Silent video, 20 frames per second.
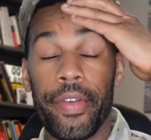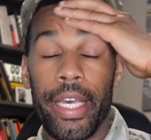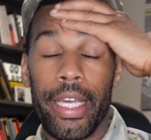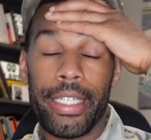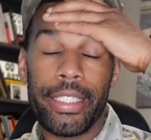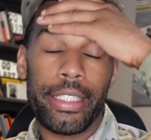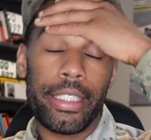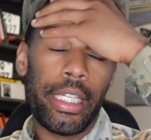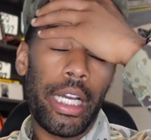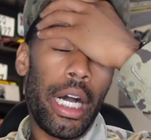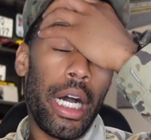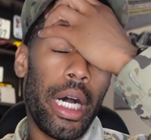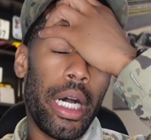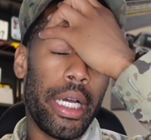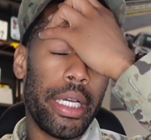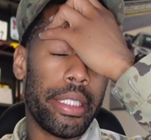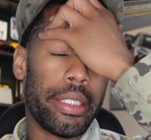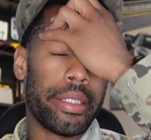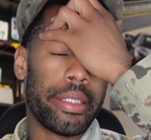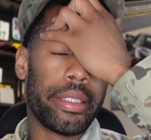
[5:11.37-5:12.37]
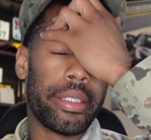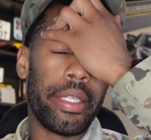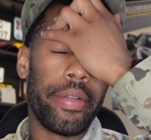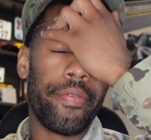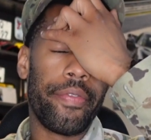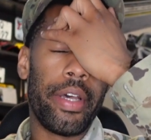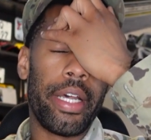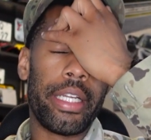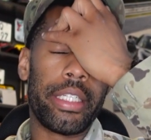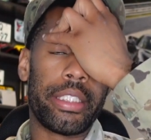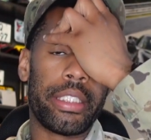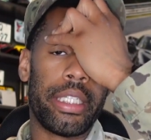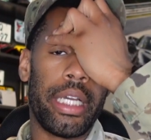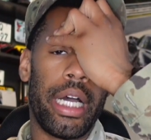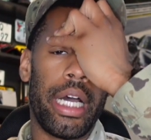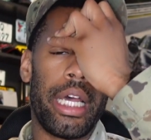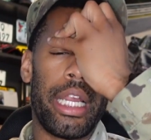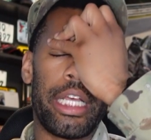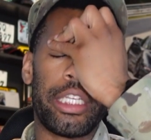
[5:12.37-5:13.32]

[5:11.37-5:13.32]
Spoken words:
is gone. The Vette is gone.